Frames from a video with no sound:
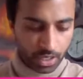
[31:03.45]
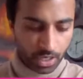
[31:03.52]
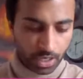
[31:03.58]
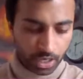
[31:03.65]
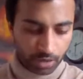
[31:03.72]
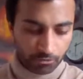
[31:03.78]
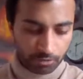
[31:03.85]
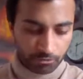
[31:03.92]

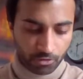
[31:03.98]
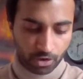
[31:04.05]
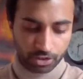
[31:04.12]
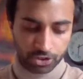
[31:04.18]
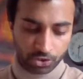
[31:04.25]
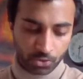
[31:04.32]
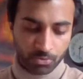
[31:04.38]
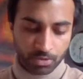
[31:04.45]
We've got
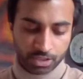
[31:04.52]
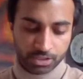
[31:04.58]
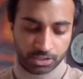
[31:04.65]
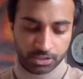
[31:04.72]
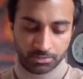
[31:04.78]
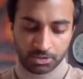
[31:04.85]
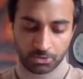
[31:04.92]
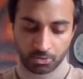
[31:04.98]
Show
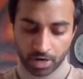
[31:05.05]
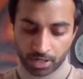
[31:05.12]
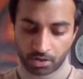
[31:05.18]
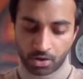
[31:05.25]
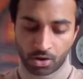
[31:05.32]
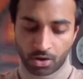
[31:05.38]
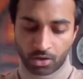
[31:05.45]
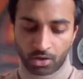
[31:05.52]
Racism the Red
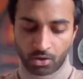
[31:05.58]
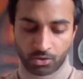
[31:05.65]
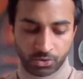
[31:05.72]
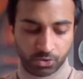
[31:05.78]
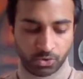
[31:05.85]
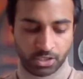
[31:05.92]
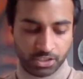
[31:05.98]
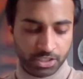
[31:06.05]
Card on
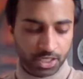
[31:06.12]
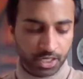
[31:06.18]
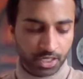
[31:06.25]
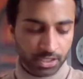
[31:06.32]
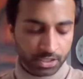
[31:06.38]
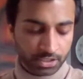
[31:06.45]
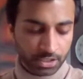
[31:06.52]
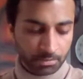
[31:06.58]

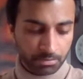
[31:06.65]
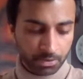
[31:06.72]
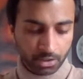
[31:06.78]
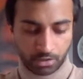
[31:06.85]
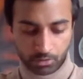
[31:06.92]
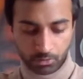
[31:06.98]
22nd December.